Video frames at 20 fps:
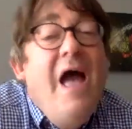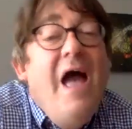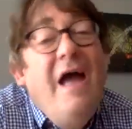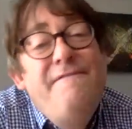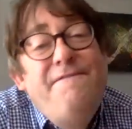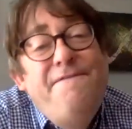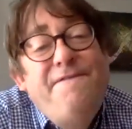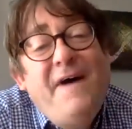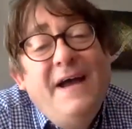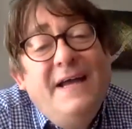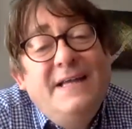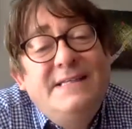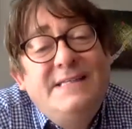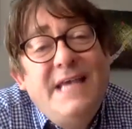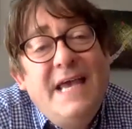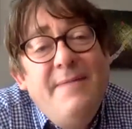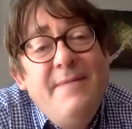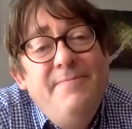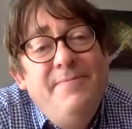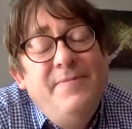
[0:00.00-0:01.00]
In fact,
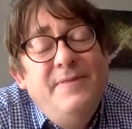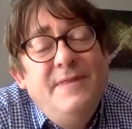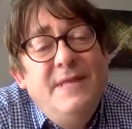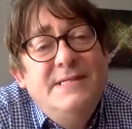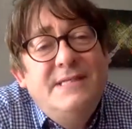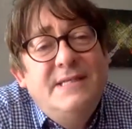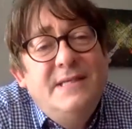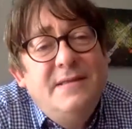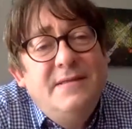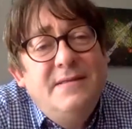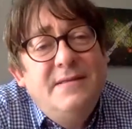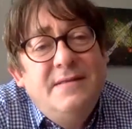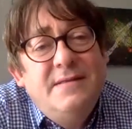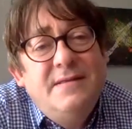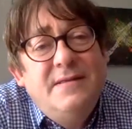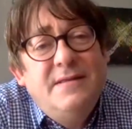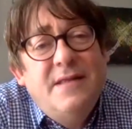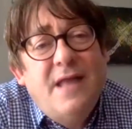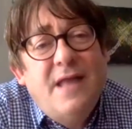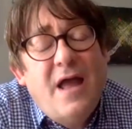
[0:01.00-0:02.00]

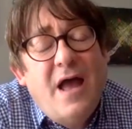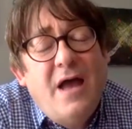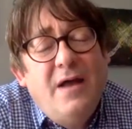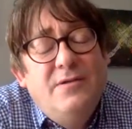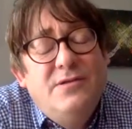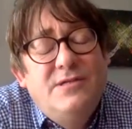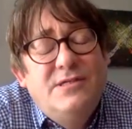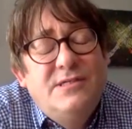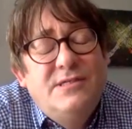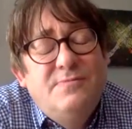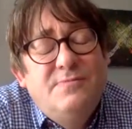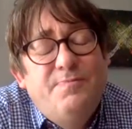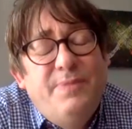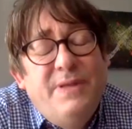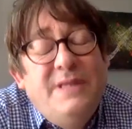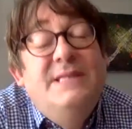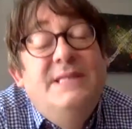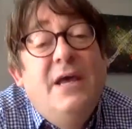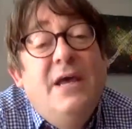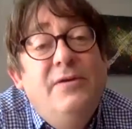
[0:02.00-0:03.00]
I've
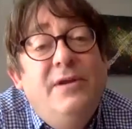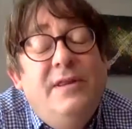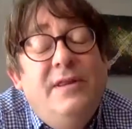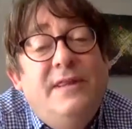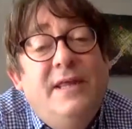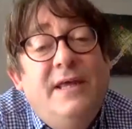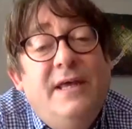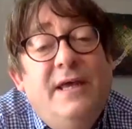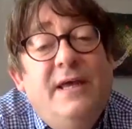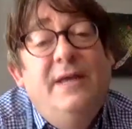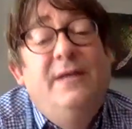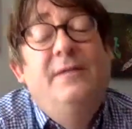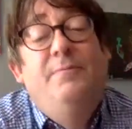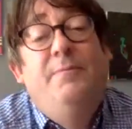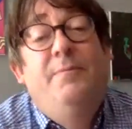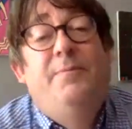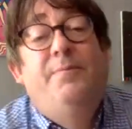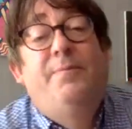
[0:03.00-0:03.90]
been down at the